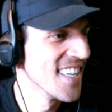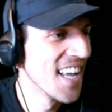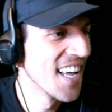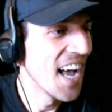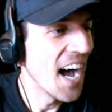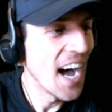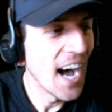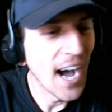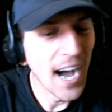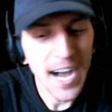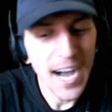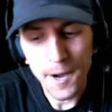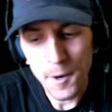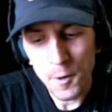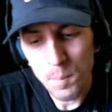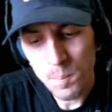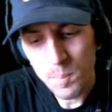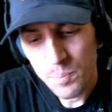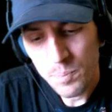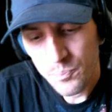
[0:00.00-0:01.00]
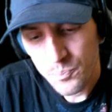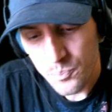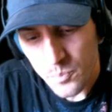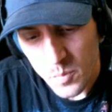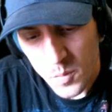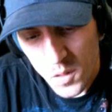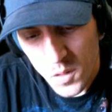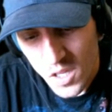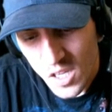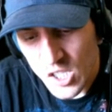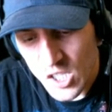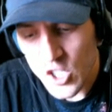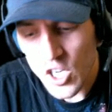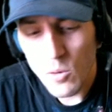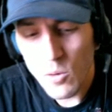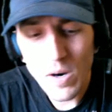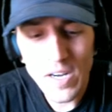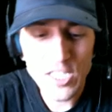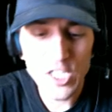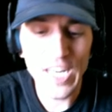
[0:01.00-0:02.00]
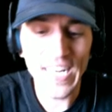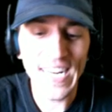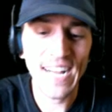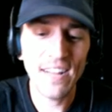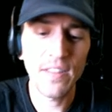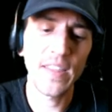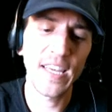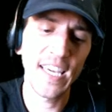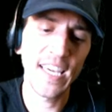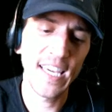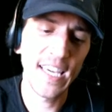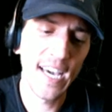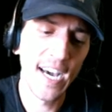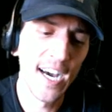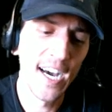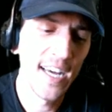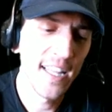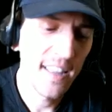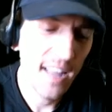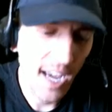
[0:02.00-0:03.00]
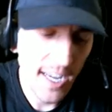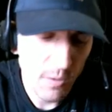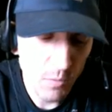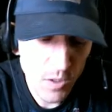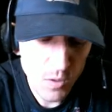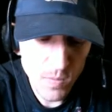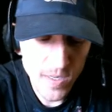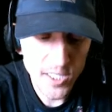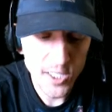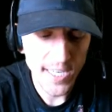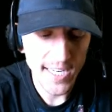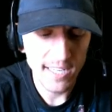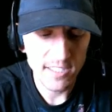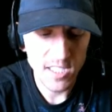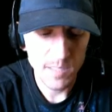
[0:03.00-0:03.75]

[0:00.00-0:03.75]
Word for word: um, so I want to check out the, uh, I just want to check out some